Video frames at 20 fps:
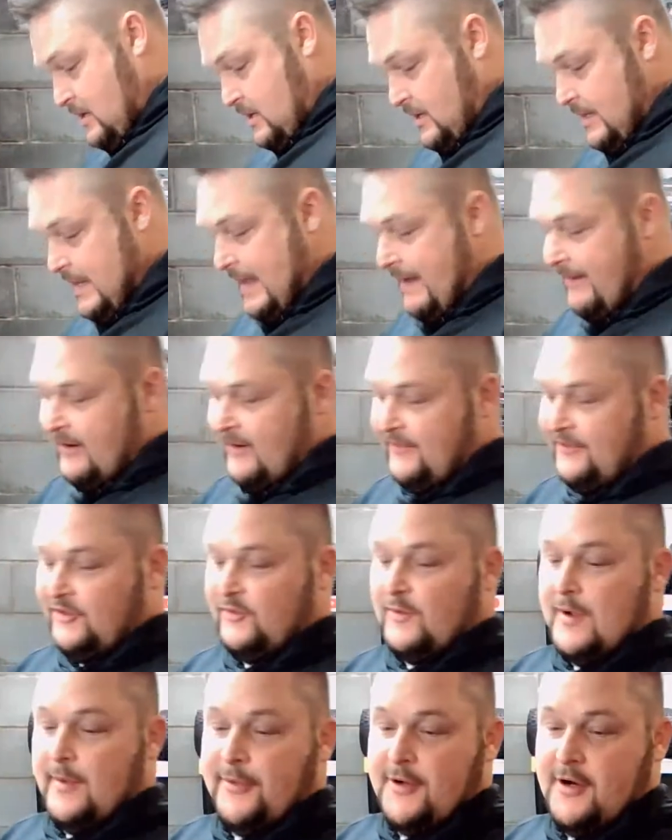And now I don't have to
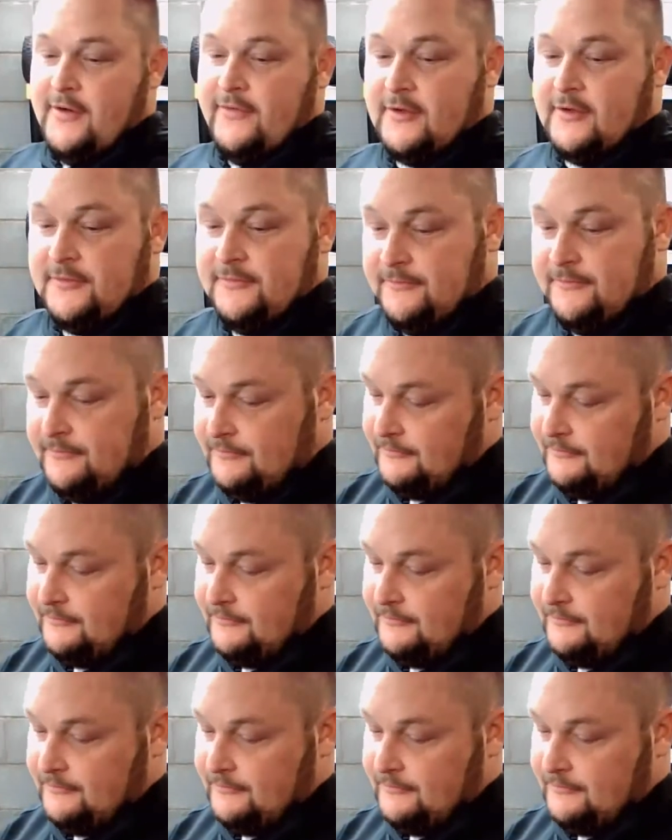swap it over.